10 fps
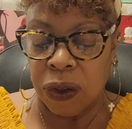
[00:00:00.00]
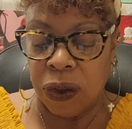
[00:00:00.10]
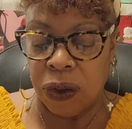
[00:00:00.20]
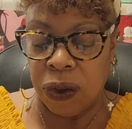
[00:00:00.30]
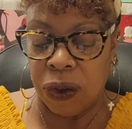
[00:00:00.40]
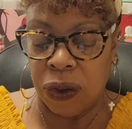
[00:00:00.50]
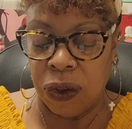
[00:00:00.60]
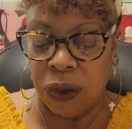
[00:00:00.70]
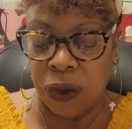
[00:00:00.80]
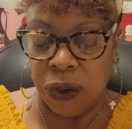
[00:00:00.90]
doo
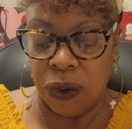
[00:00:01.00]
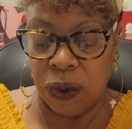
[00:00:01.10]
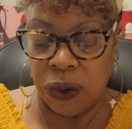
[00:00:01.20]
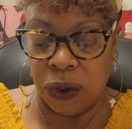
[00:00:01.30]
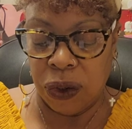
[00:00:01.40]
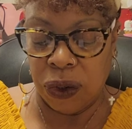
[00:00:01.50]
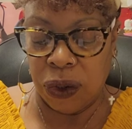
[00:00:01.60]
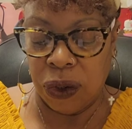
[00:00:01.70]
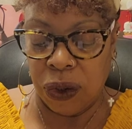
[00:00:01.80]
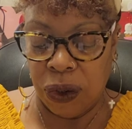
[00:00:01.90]

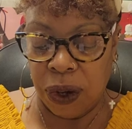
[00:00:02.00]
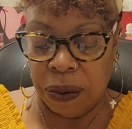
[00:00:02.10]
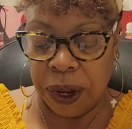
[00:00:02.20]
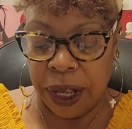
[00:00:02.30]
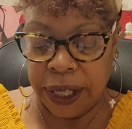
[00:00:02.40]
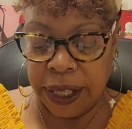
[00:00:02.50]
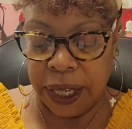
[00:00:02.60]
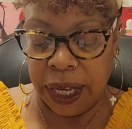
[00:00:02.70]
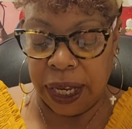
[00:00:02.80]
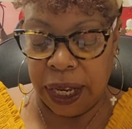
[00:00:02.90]
-doo -doo I'm not
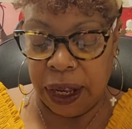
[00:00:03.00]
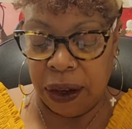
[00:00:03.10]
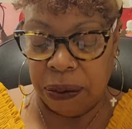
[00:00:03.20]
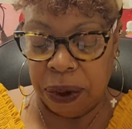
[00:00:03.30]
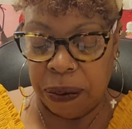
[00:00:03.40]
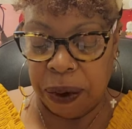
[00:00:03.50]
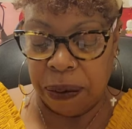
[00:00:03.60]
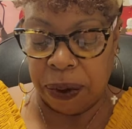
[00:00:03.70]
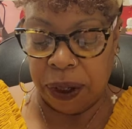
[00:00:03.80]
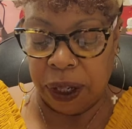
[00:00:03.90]
seeing it. Maybe
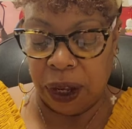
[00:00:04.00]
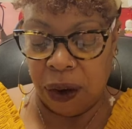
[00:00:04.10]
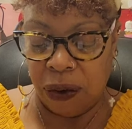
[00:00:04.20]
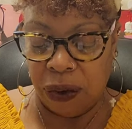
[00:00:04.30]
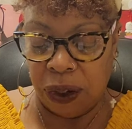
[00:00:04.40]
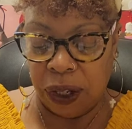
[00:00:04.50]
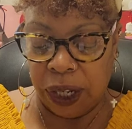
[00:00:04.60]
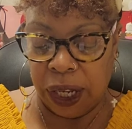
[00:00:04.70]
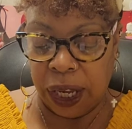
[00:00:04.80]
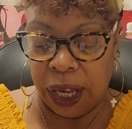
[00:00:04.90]
I'm looking
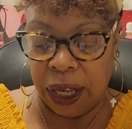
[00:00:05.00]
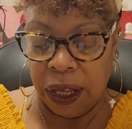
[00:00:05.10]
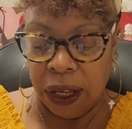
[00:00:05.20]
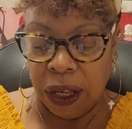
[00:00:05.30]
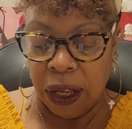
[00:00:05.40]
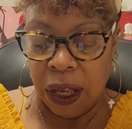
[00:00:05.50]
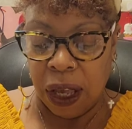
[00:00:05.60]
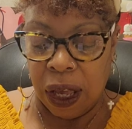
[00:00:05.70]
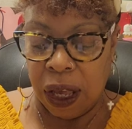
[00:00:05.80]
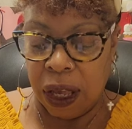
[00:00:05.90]
overlooking it.
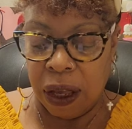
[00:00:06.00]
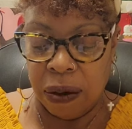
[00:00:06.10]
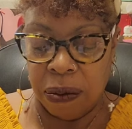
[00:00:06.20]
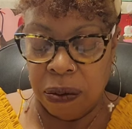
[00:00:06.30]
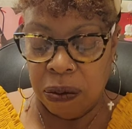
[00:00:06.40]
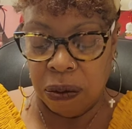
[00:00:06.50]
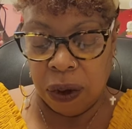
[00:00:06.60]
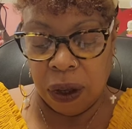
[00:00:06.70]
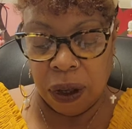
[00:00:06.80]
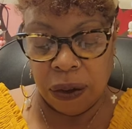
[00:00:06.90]
Um,
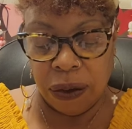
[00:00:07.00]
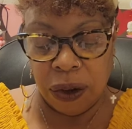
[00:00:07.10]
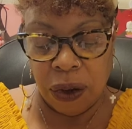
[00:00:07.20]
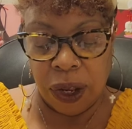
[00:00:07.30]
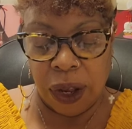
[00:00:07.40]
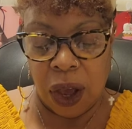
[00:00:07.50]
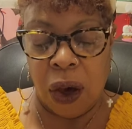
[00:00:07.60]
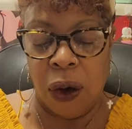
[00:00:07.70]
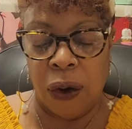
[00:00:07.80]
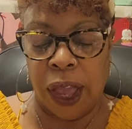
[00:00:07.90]
I know they.
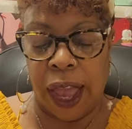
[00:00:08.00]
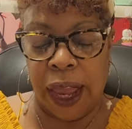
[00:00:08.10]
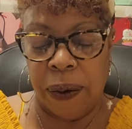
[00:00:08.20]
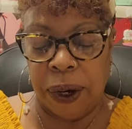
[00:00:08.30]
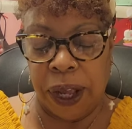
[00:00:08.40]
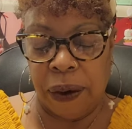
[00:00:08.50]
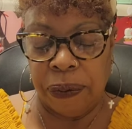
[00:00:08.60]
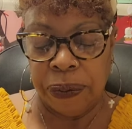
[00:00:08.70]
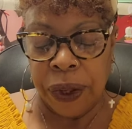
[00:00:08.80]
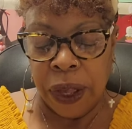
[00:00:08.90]
Oh, okay. Here we
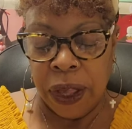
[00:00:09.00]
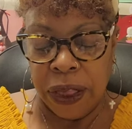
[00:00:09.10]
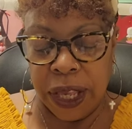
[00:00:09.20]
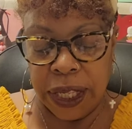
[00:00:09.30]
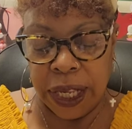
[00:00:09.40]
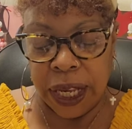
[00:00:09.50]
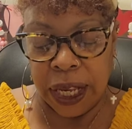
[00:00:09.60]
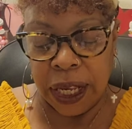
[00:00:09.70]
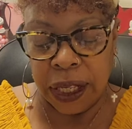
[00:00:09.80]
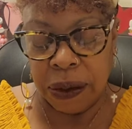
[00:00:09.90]
go. This
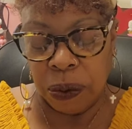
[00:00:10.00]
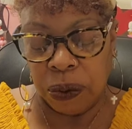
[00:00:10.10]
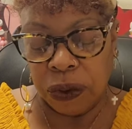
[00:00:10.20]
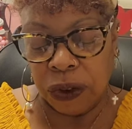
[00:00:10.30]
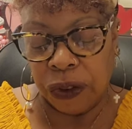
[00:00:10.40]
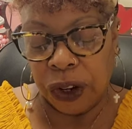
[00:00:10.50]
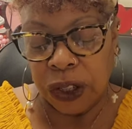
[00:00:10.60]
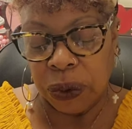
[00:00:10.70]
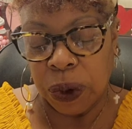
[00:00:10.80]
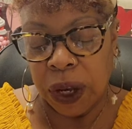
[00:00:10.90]
is the
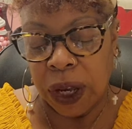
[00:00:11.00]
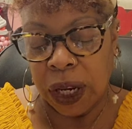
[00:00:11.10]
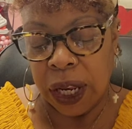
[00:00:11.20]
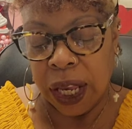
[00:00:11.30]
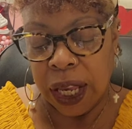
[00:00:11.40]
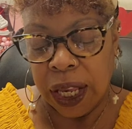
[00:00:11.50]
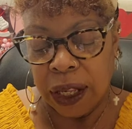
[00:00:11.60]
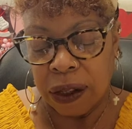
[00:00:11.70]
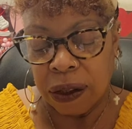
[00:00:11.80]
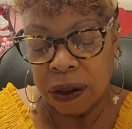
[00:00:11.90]
first one.
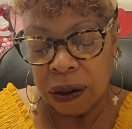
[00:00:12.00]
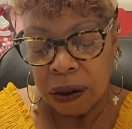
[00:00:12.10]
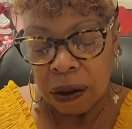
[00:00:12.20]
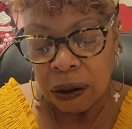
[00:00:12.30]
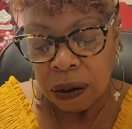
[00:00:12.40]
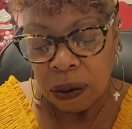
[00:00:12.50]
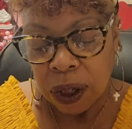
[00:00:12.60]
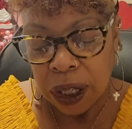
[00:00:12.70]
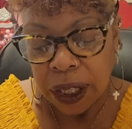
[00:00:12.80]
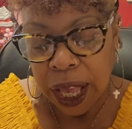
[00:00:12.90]
Is
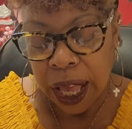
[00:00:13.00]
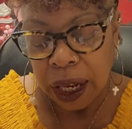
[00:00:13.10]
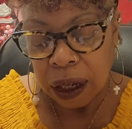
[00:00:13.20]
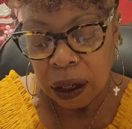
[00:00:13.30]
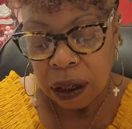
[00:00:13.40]
what is that?